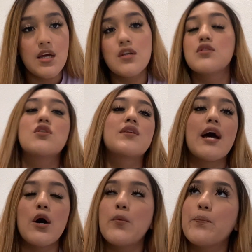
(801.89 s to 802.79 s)
So
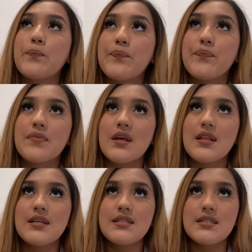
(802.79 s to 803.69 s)
now,
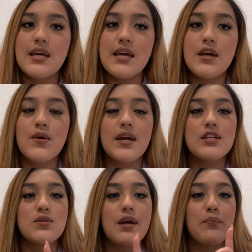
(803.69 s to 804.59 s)
let's say, okay,
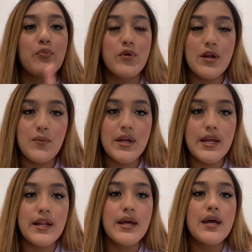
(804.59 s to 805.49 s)
so I
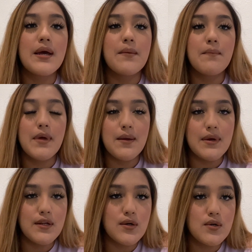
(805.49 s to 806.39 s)
pre-read, make my
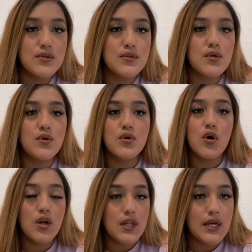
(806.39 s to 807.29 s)
notes, go
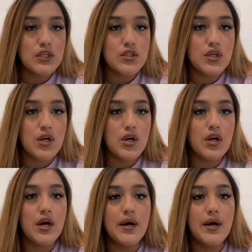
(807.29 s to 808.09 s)
to lecture,